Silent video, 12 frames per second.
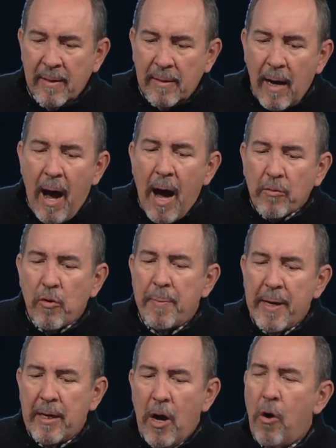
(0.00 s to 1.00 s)
God will
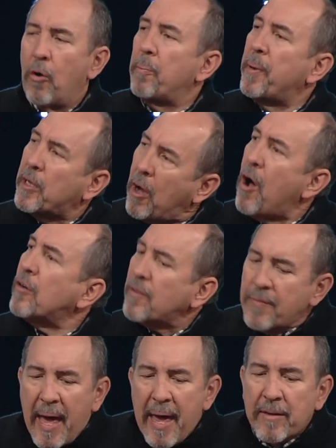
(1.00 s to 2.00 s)
be known because of
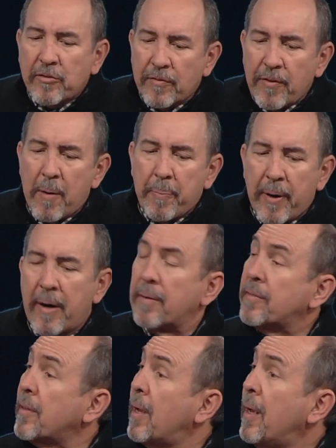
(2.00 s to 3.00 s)
the answer of our
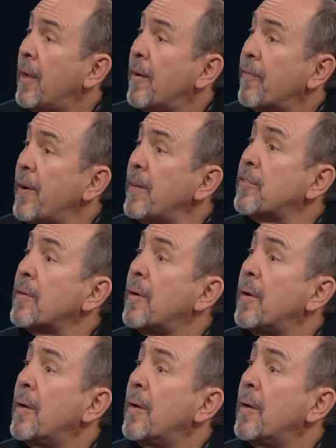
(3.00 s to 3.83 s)
prayers, friends,